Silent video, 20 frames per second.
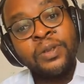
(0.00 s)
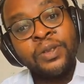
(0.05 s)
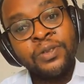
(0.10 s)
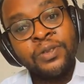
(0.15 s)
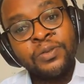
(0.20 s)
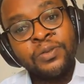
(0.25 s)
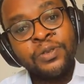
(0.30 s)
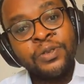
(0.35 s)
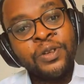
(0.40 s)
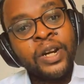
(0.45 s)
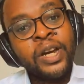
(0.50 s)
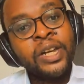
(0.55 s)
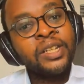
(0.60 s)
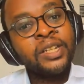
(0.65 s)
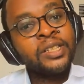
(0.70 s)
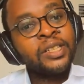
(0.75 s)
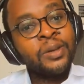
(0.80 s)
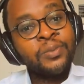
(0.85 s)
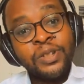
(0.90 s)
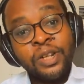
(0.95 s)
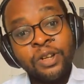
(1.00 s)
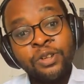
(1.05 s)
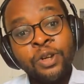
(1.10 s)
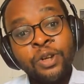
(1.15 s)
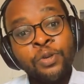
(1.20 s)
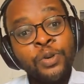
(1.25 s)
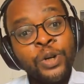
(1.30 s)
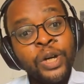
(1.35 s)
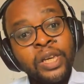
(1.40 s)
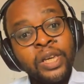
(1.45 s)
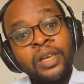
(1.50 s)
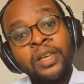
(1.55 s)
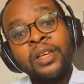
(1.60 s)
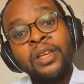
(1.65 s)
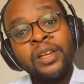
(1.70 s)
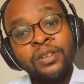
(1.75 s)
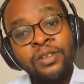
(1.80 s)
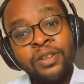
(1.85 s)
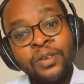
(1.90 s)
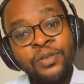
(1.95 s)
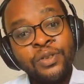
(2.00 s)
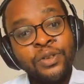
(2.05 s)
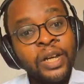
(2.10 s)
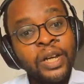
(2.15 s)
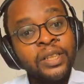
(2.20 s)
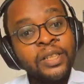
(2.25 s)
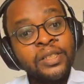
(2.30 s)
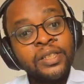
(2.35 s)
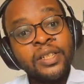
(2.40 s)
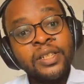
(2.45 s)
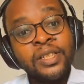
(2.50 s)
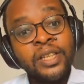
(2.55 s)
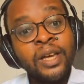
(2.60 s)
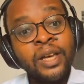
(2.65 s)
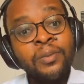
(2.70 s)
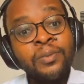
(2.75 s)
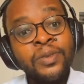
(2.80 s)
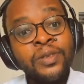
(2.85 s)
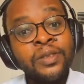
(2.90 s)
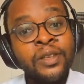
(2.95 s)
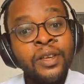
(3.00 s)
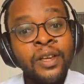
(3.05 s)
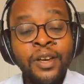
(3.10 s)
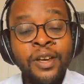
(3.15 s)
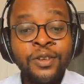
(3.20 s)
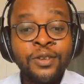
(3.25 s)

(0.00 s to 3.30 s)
because when you write exams, now you're working and you have to write these exams.